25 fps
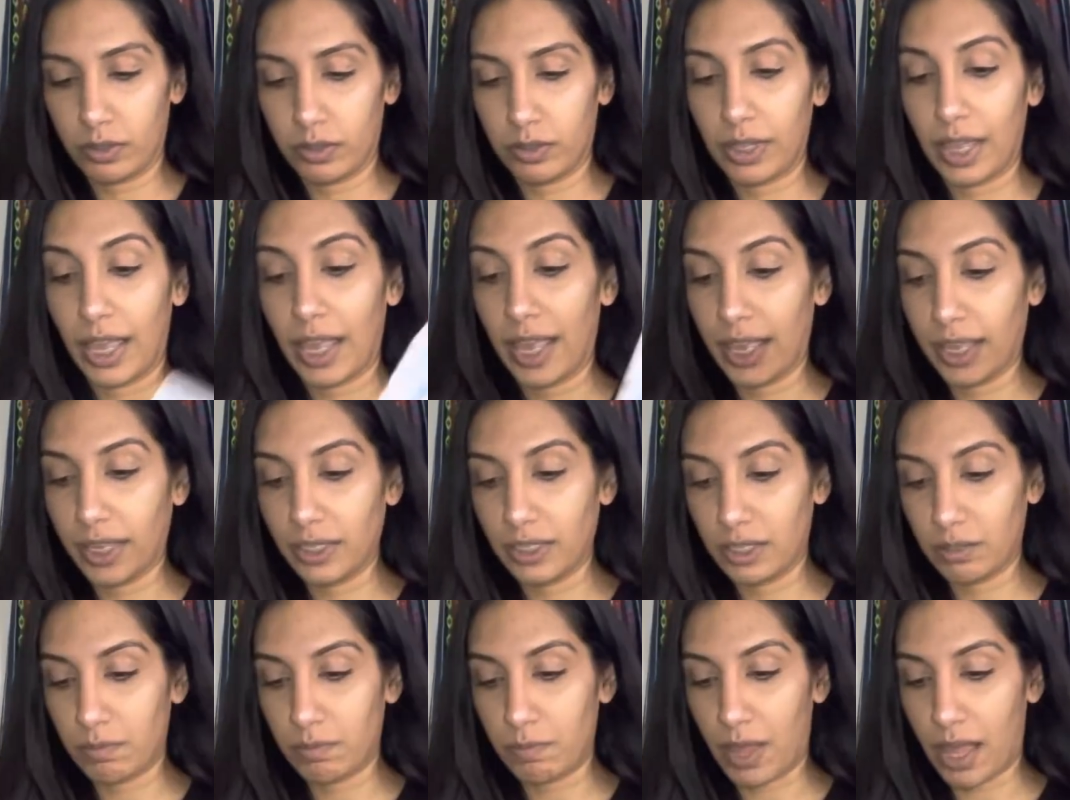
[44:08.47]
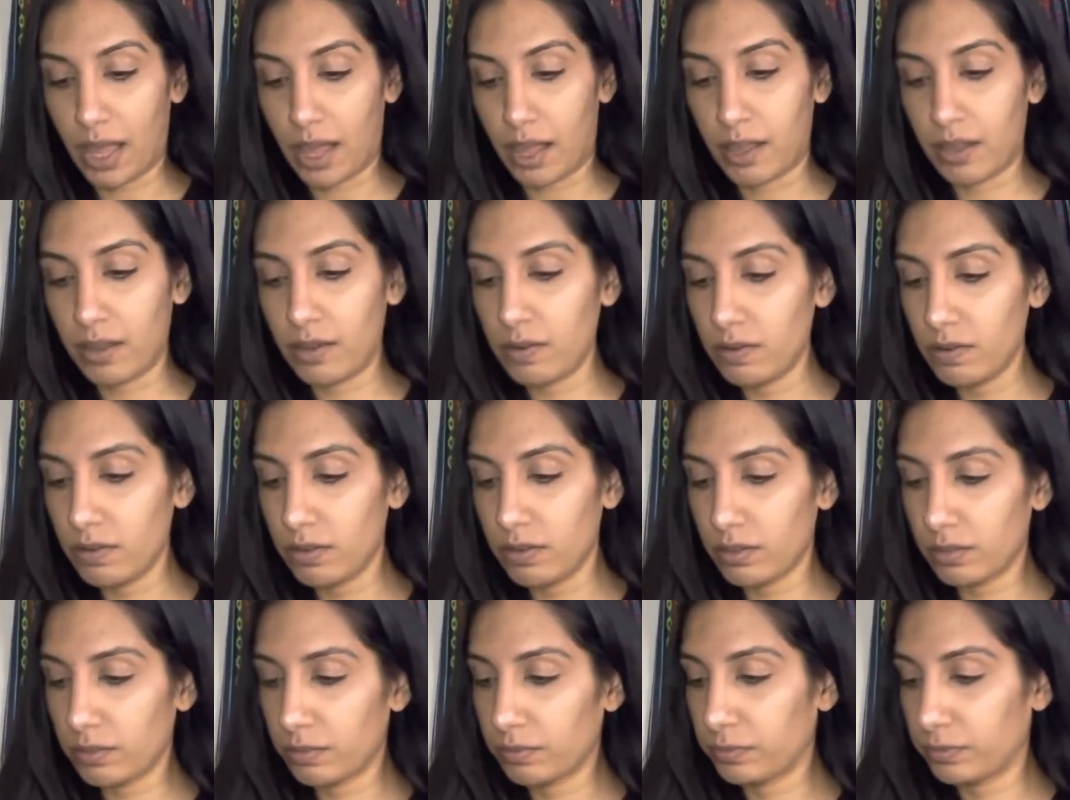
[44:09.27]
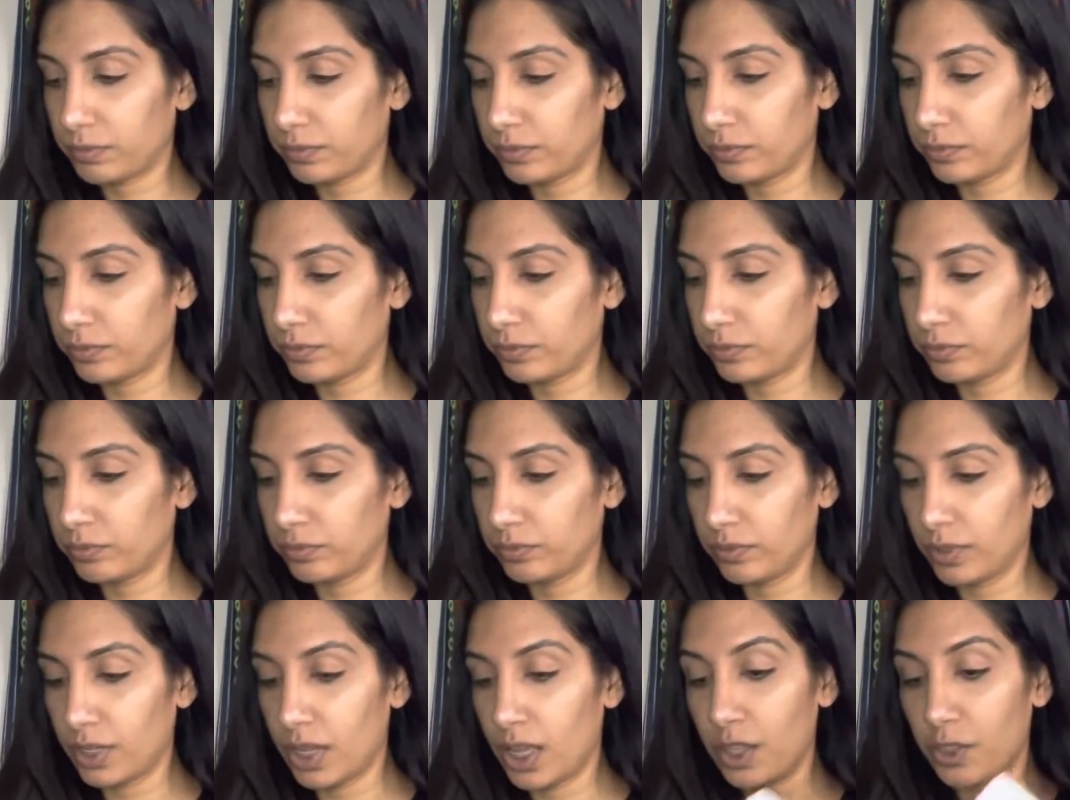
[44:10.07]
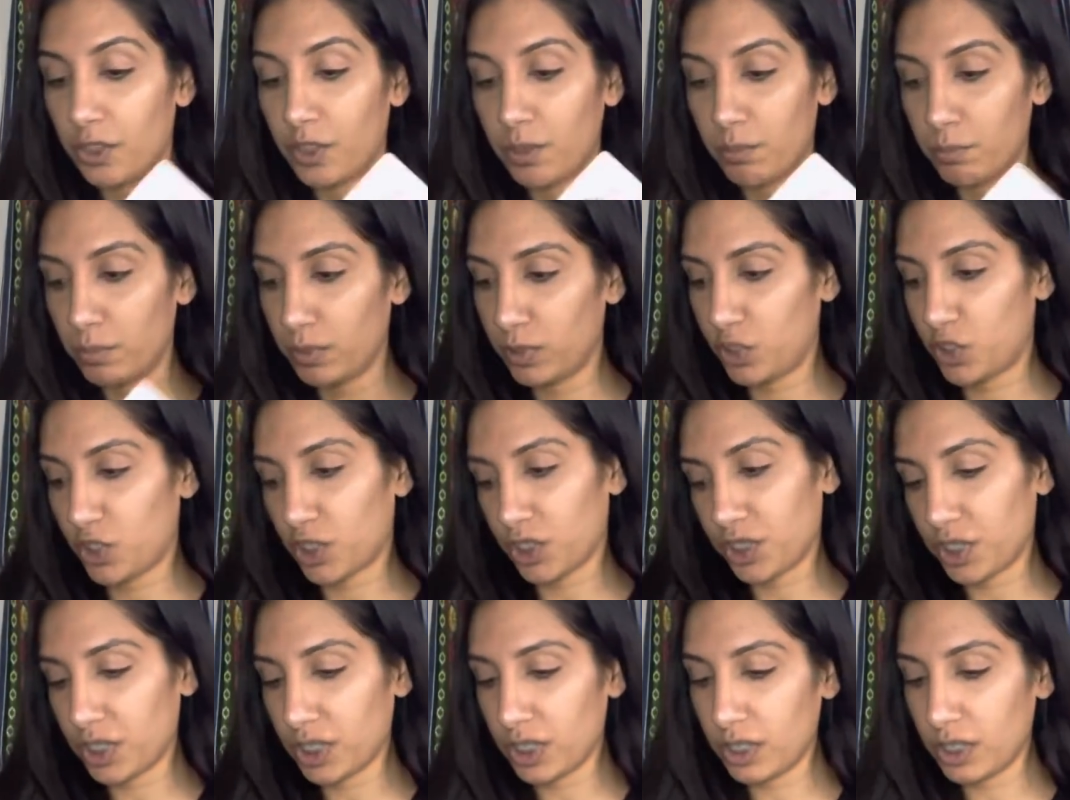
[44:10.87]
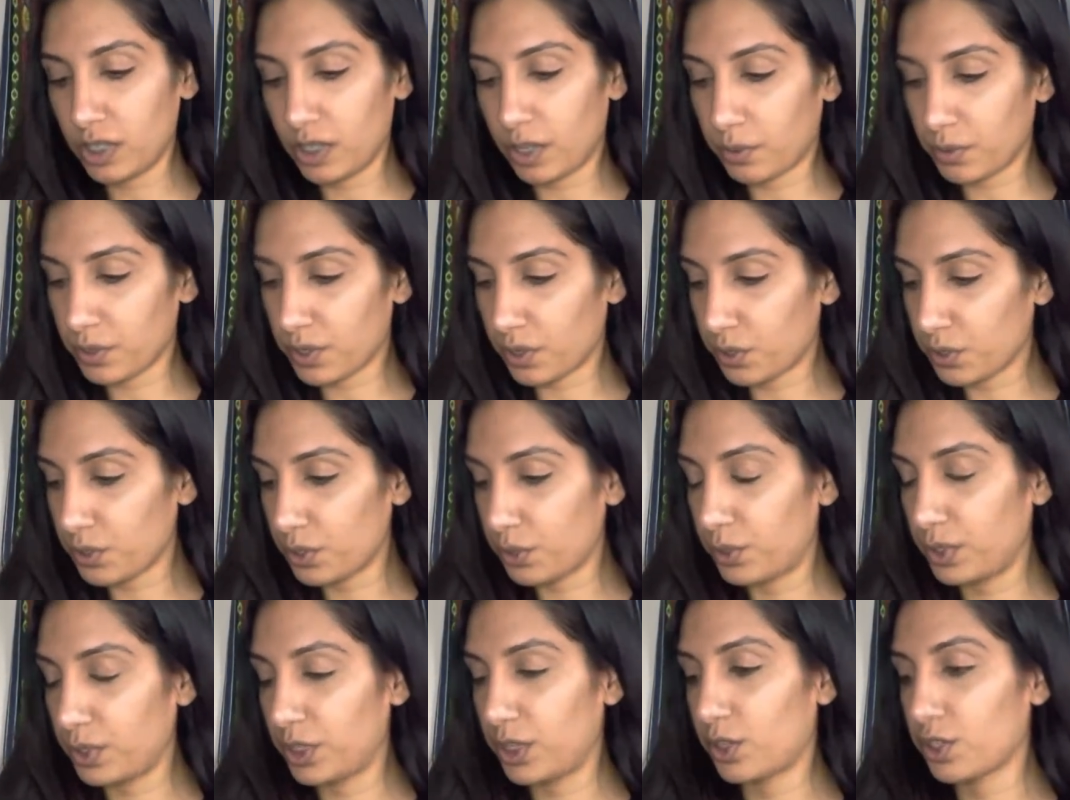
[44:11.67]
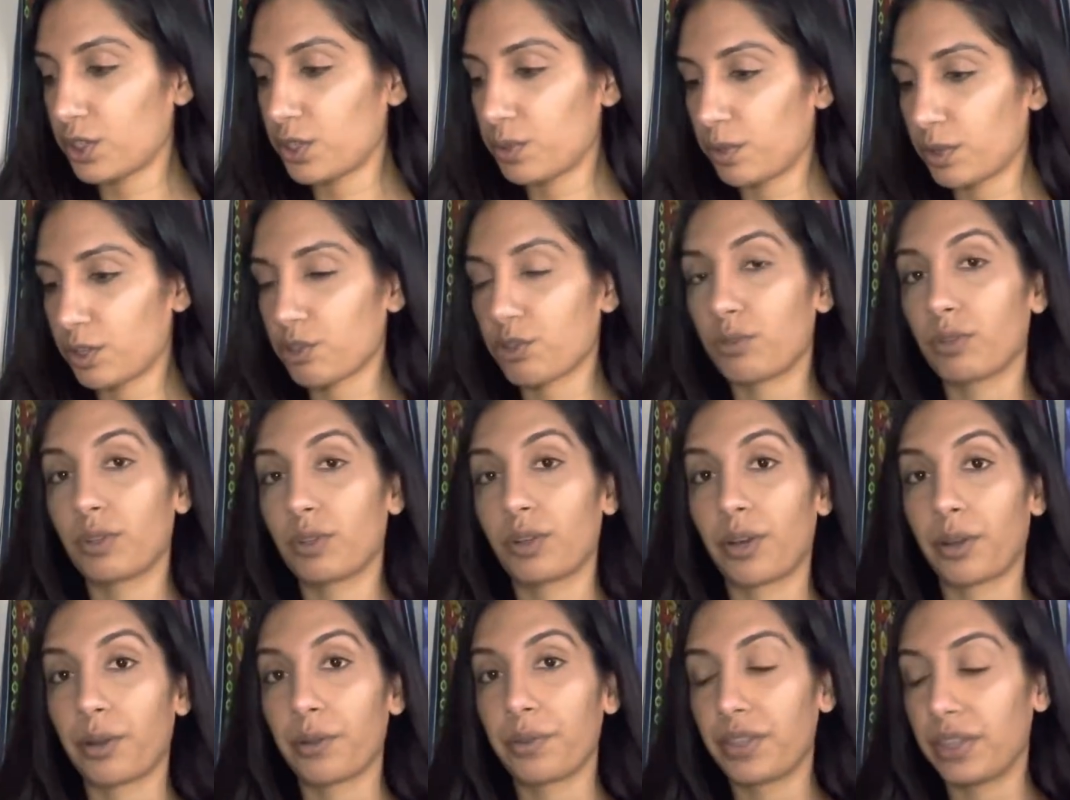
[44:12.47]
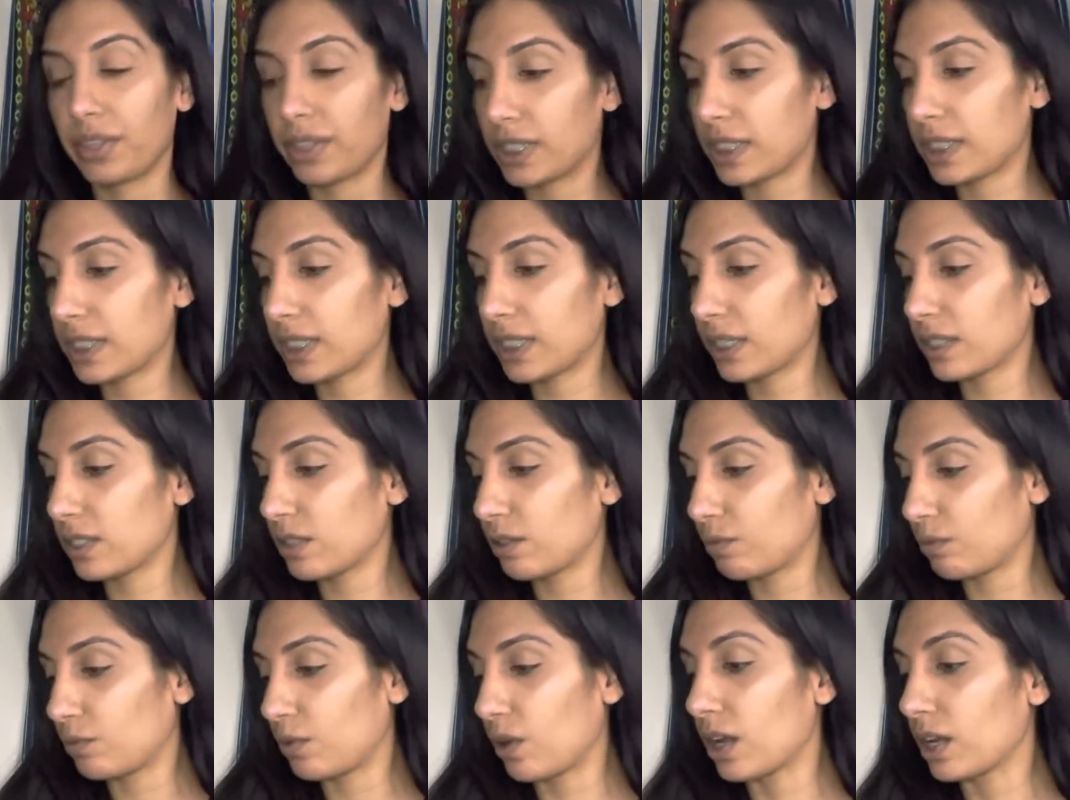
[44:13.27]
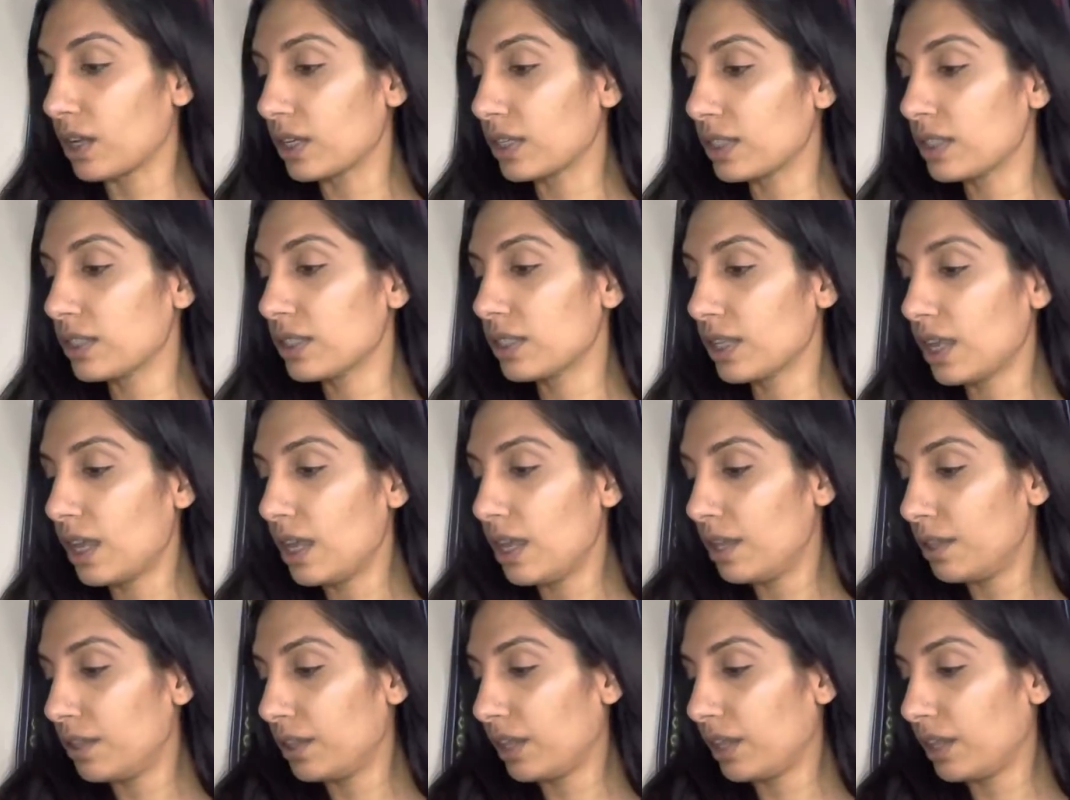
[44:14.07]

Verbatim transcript: The Hanged Man, the magician that was also in your spiritual growth and the six of wands